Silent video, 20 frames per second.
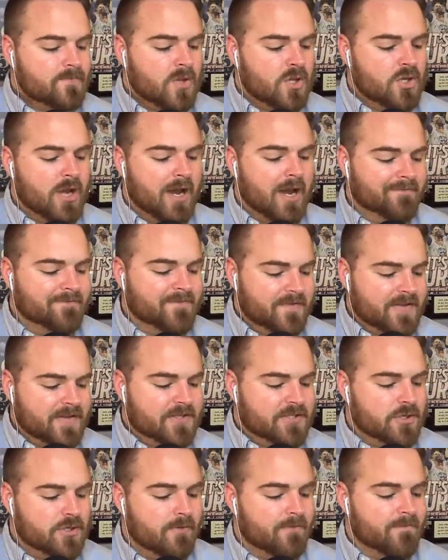you got
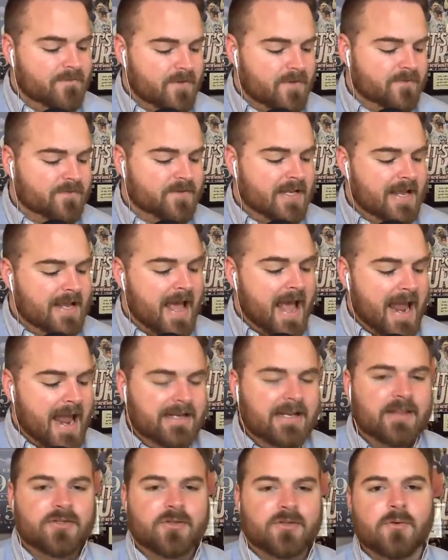52, 50,
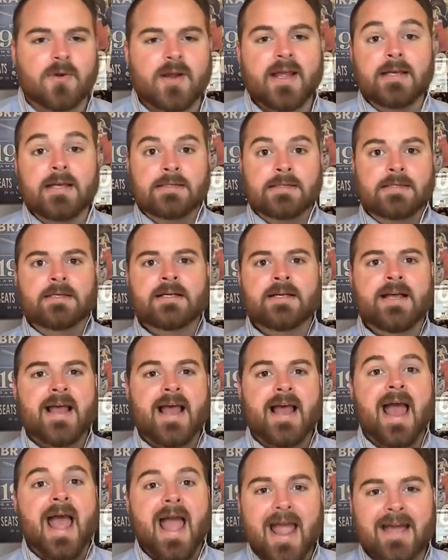83,
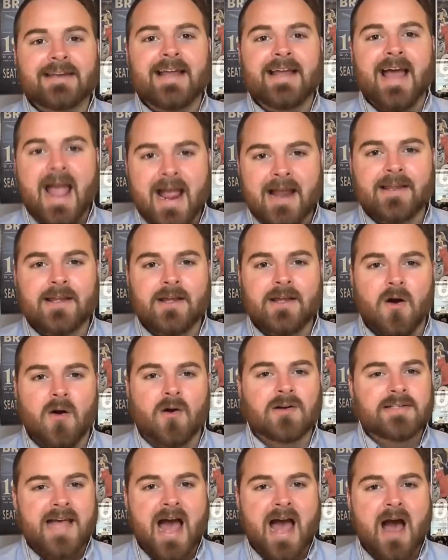and 80
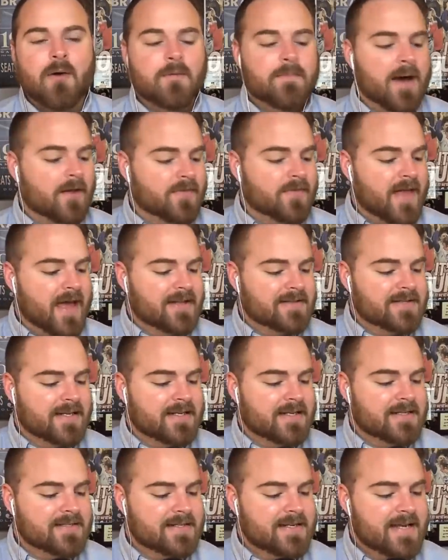yards. How about that,
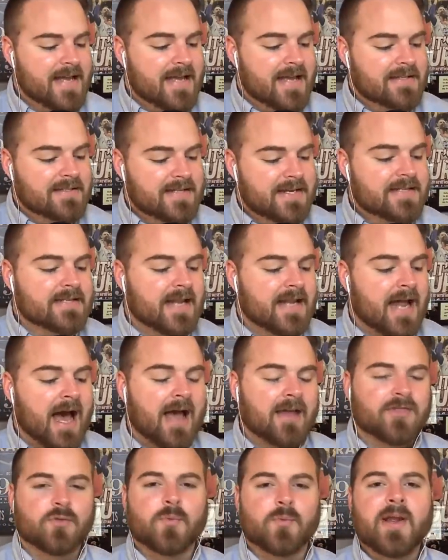Tennessee? A
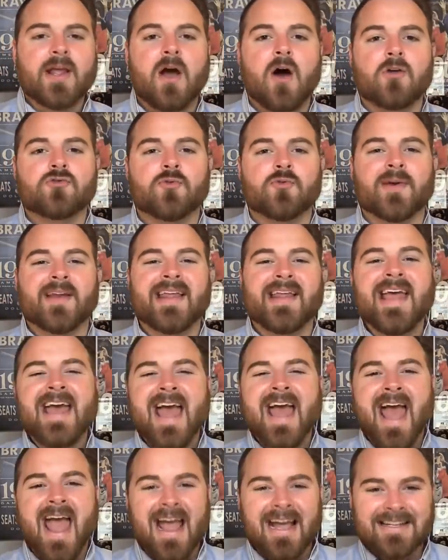season-high
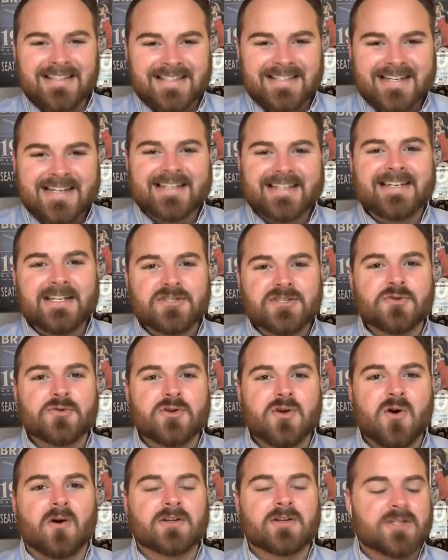362
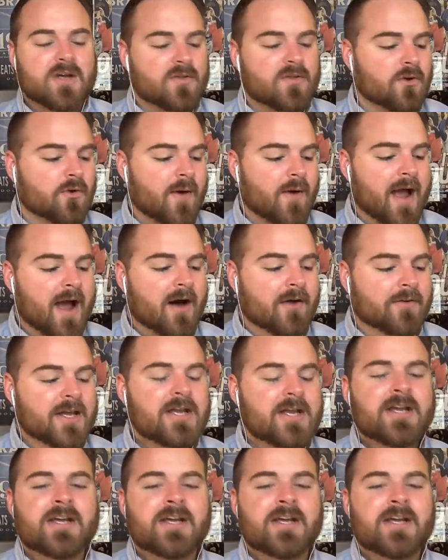yards on the ground